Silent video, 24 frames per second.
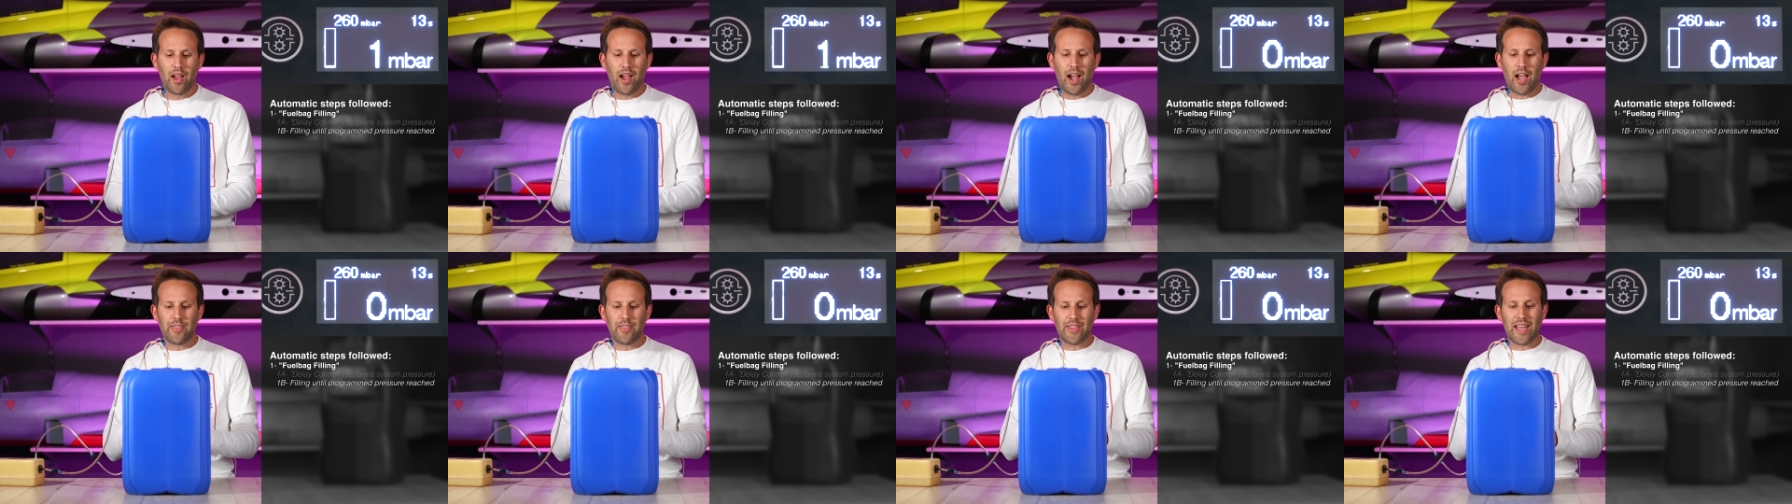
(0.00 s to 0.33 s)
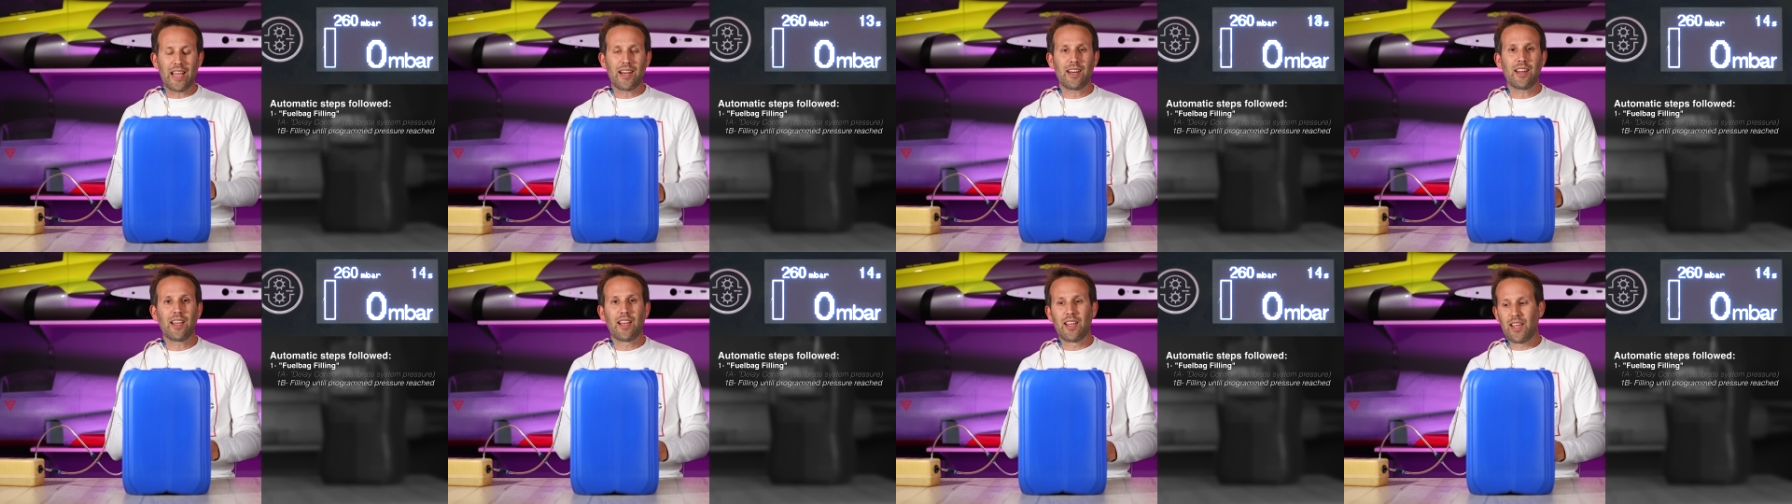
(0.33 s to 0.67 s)
and
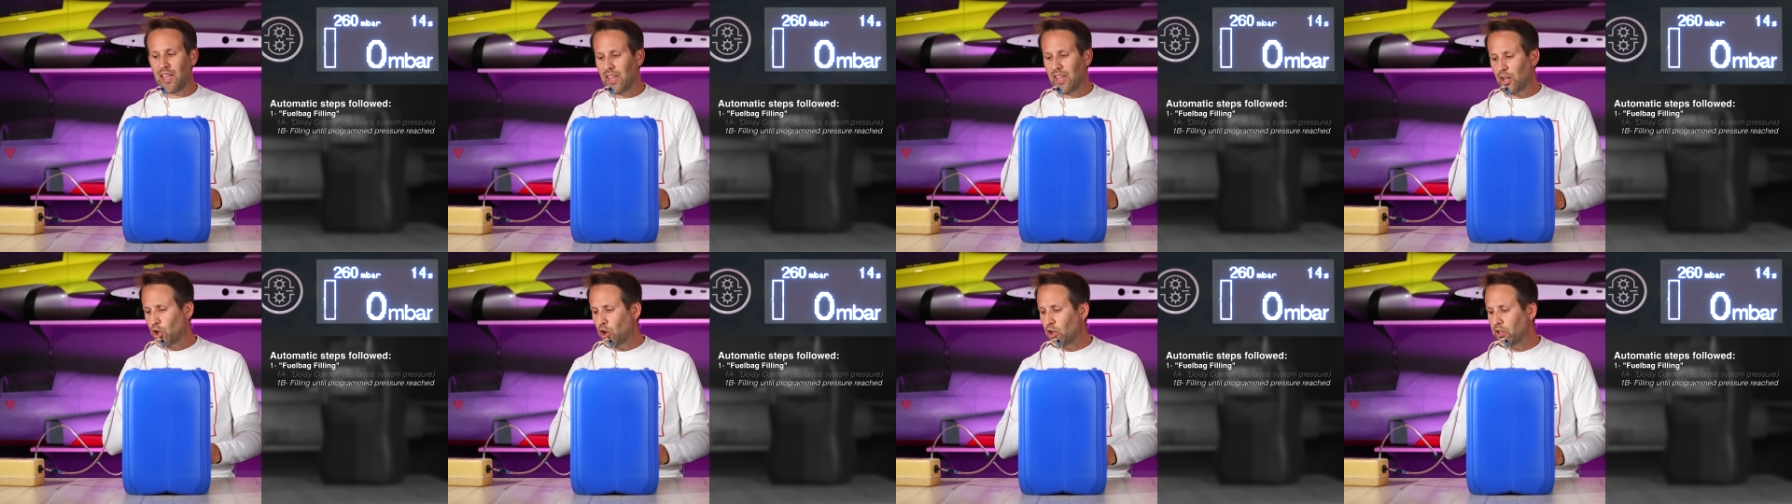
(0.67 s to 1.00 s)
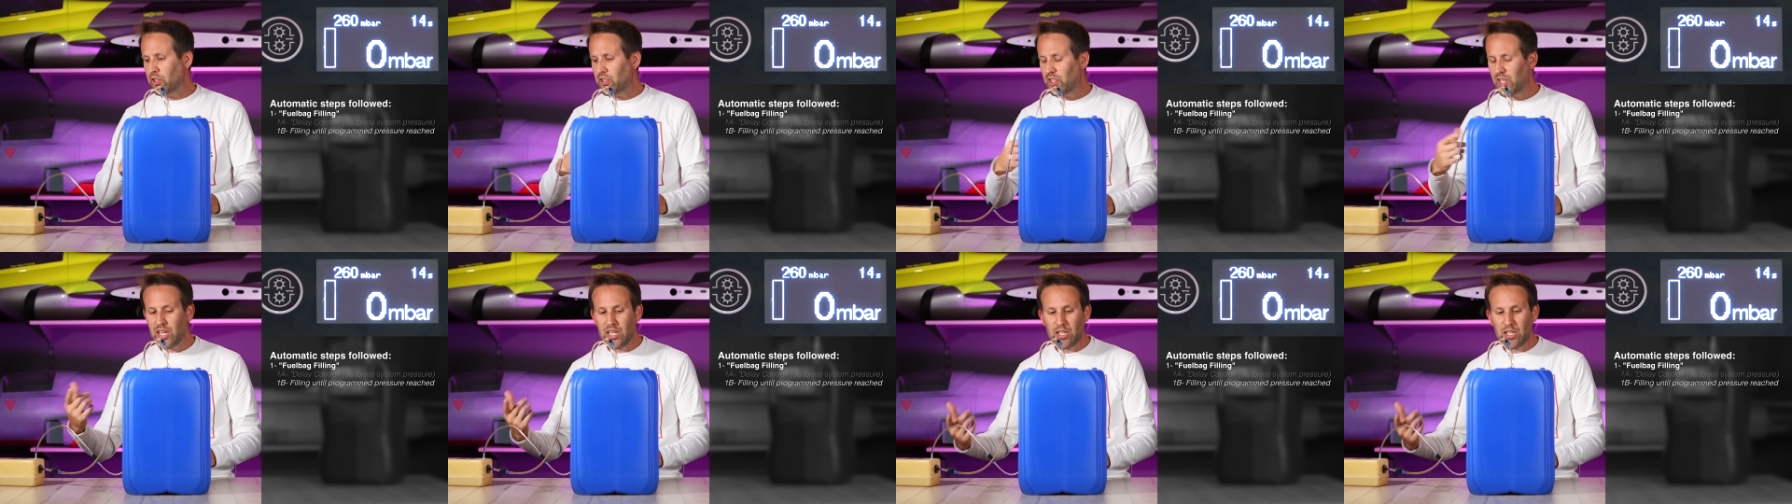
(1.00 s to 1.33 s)
then it
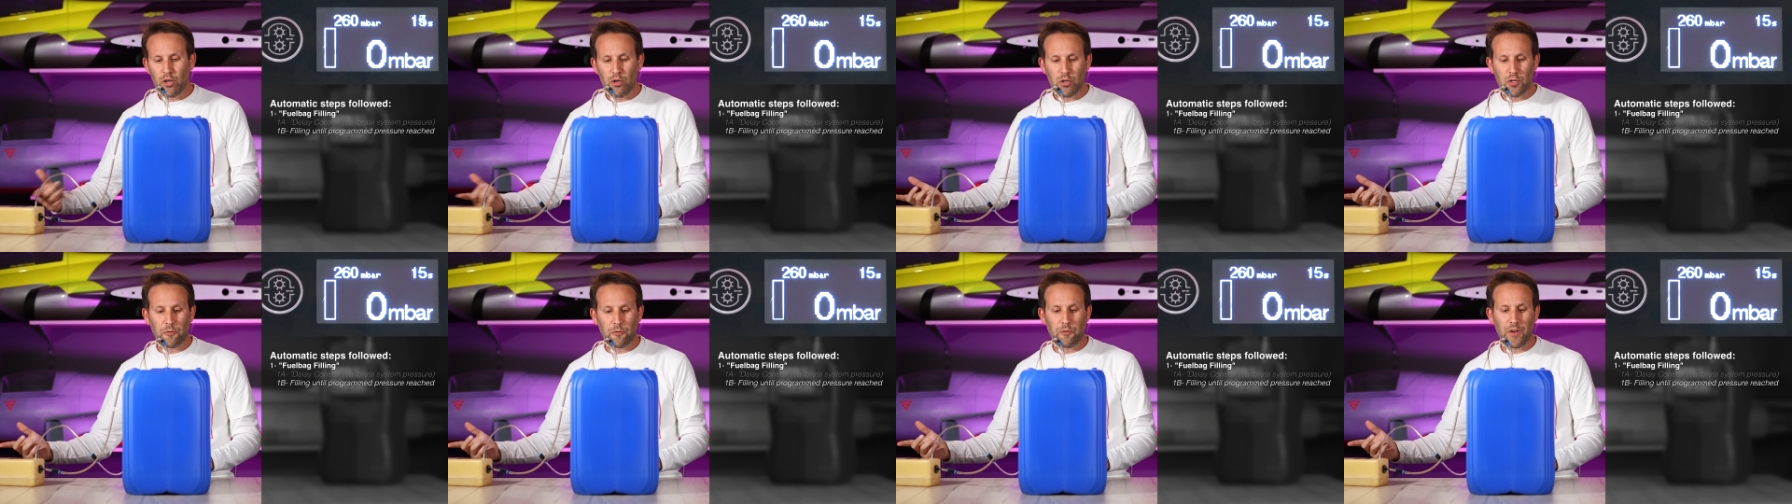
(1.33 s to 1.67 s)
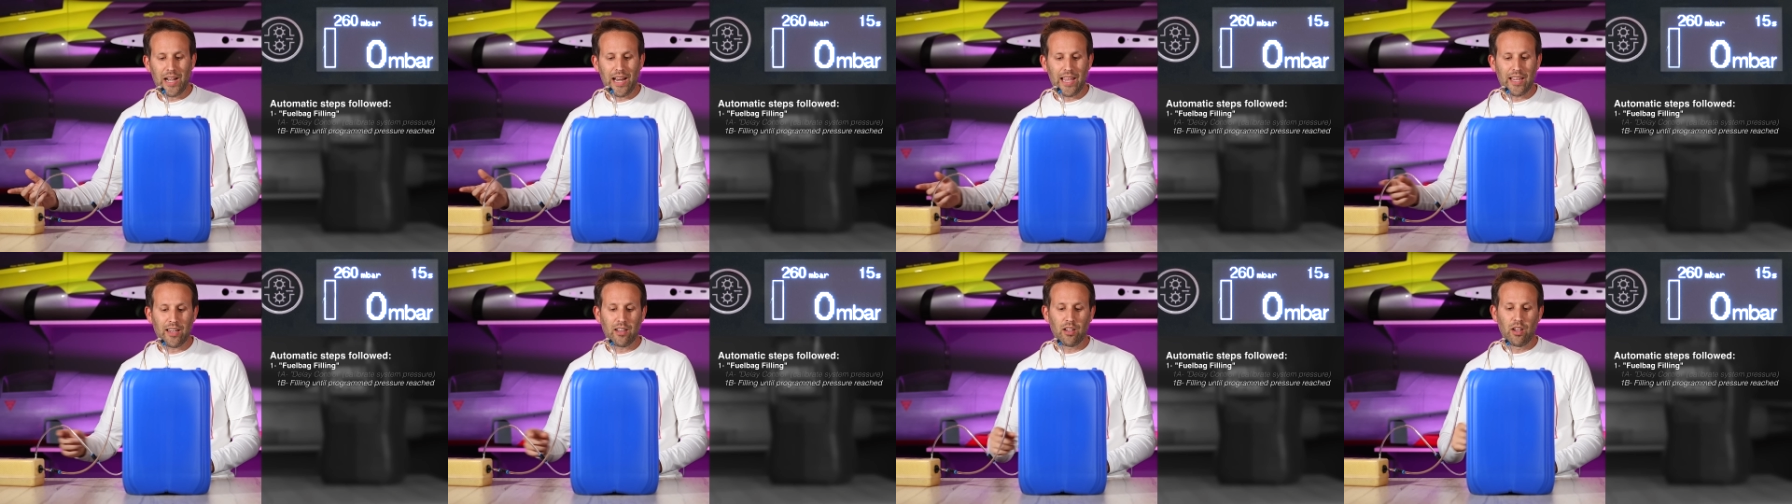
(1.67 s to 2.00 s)
continues
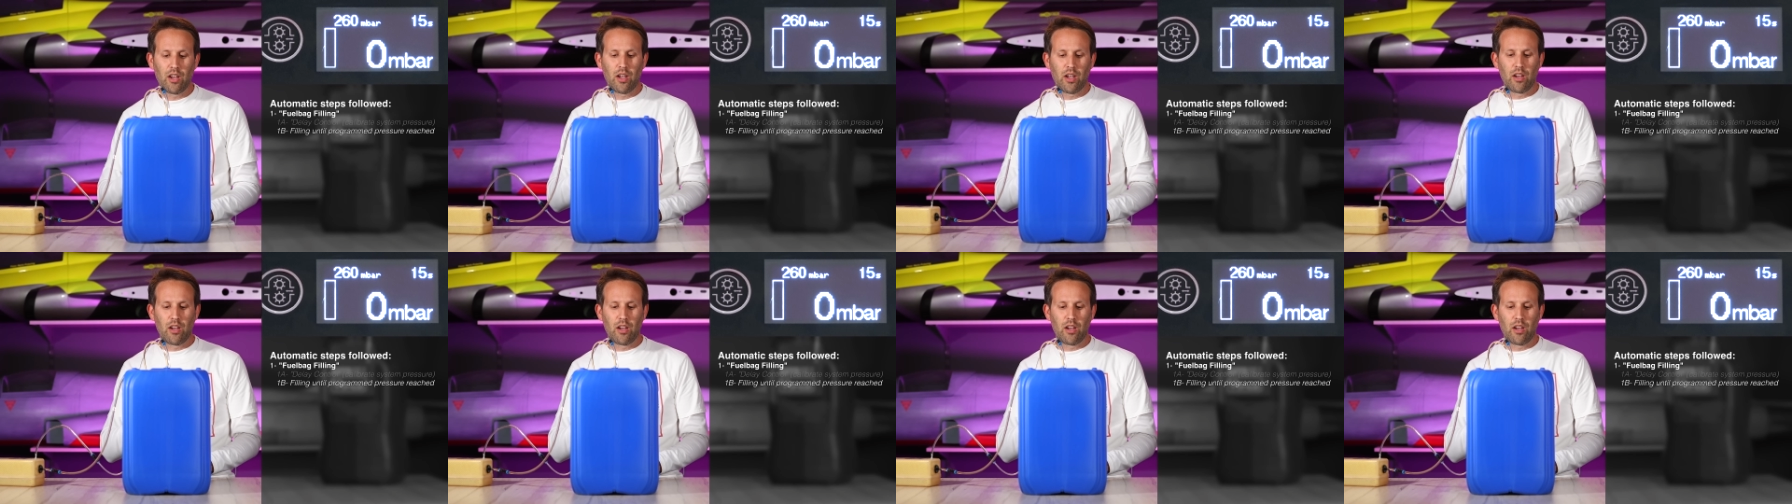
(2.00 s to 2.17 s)
filling,